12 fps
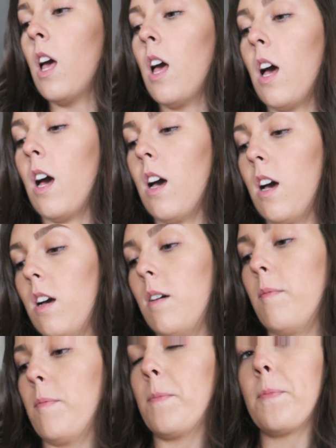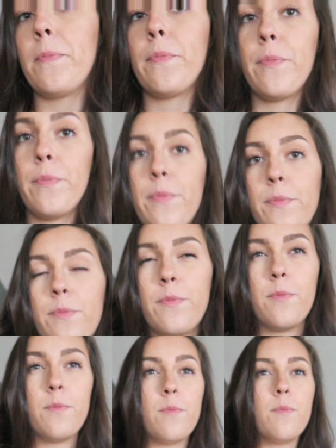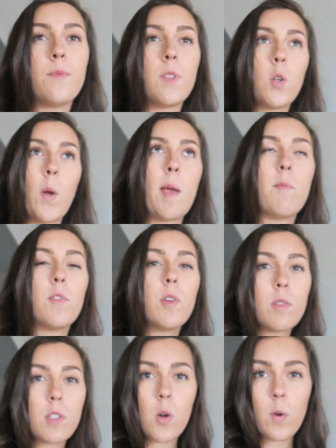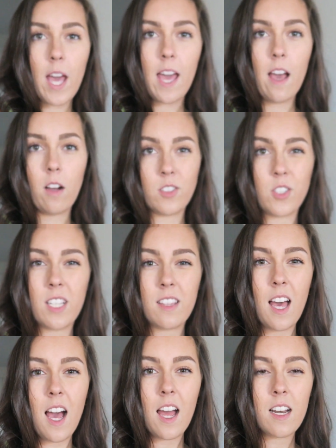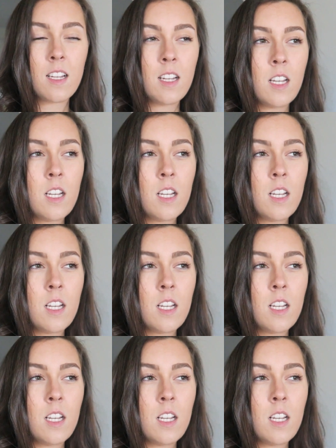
The grapefruit's okay, I'll drink that.